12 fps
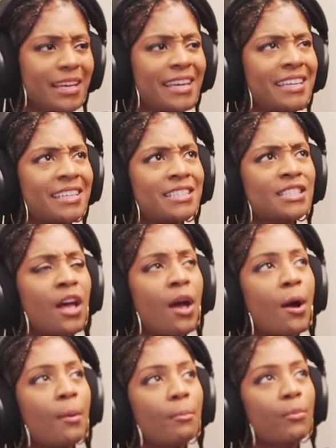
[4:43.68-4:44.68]
is
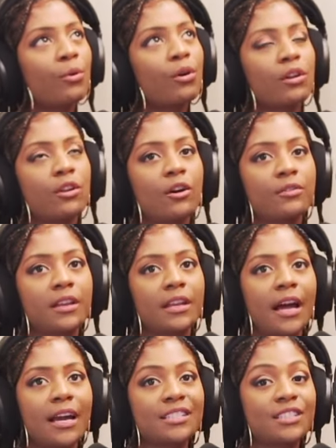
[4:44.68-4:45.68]
more along the
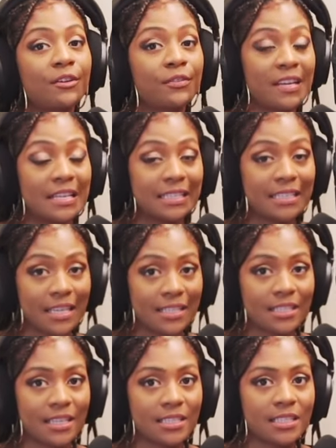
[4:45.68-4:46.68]
lines of
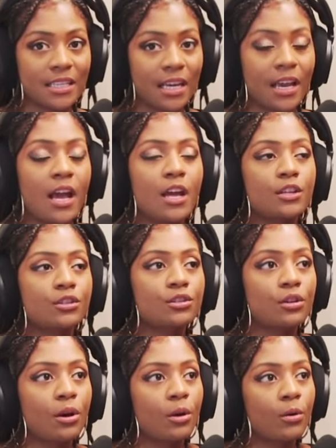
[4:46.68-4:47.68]
consistency.
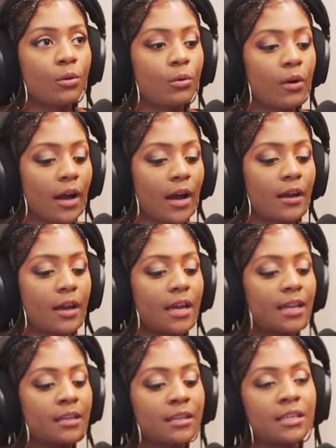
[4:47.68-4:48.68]
So,
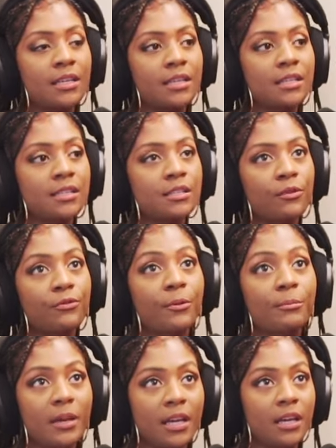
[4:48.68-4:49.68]
it is for
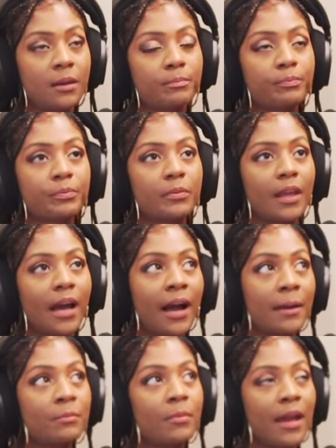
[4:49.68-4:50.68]
me.
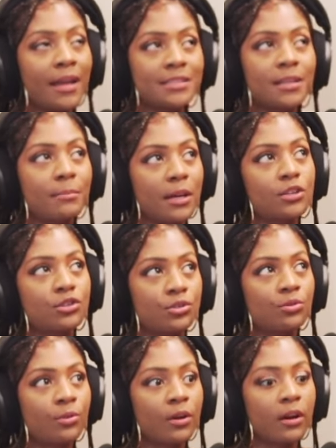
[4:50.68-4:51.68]
I had to make
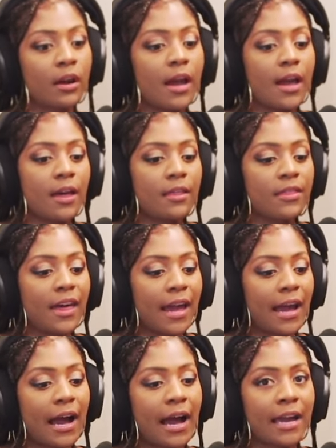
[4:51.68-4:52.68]
sure
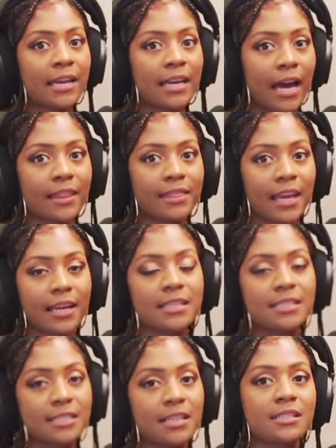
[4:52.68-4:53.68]
that I got that
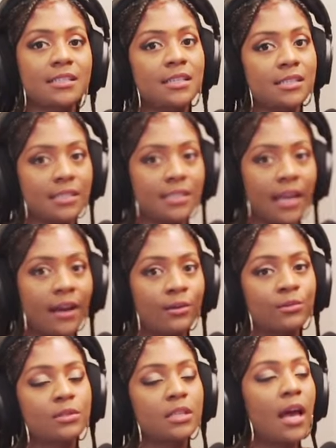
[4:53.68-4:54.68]
consistent
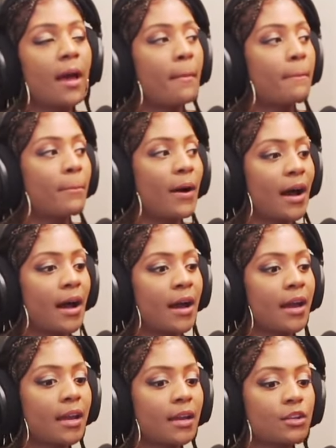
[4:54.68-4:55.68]
sound
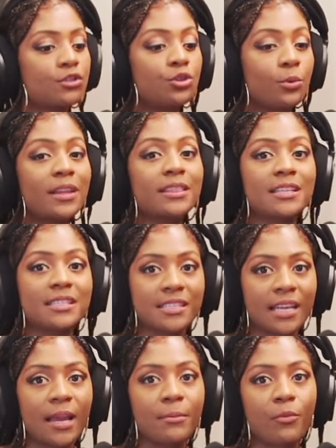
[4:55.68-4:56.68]
by doing the
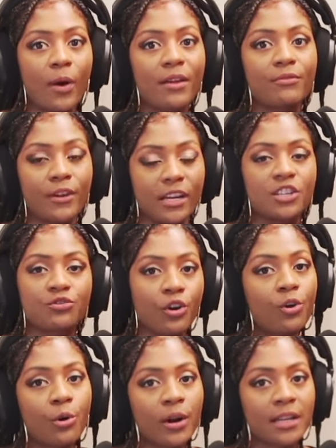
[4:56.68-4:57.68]
same way for each
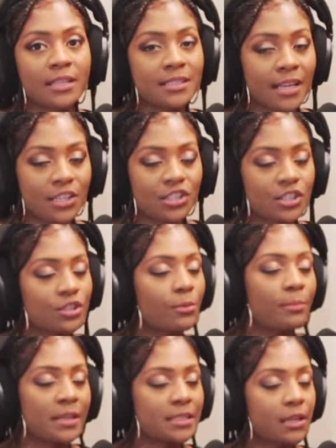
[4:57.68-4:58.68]
recording session. So
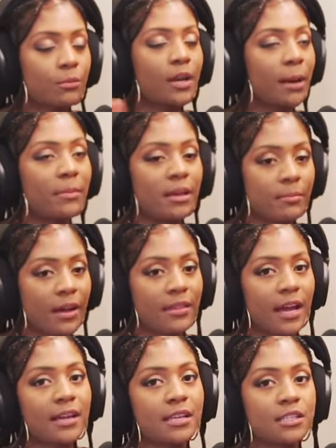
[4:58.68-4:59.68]
basically, what I mean by
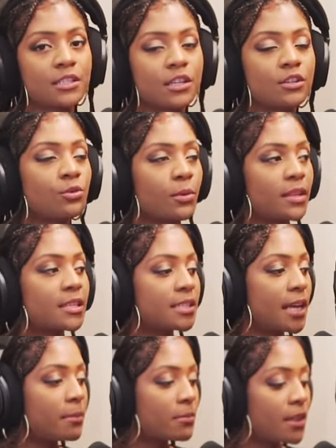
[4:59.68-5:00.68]
that is doing the
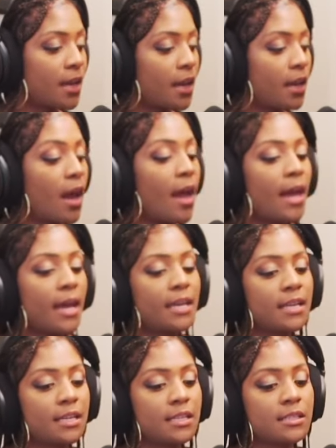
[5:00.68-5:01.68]
same thing
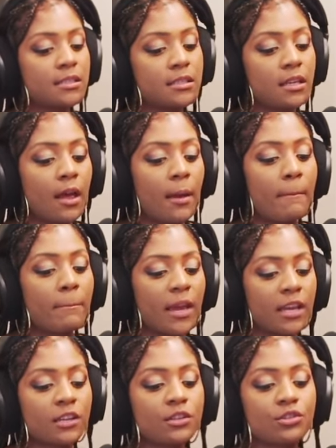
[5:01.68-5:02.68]
is
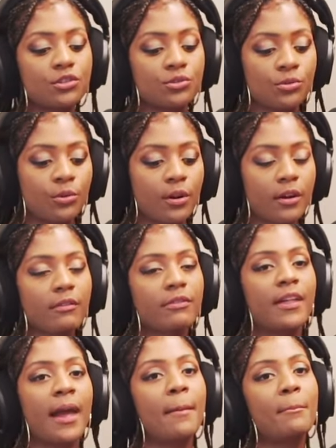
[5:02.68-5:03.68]
making sure
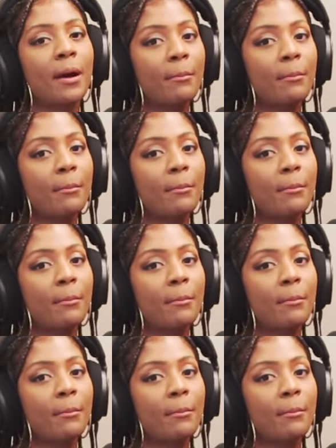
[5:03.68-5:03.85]
that my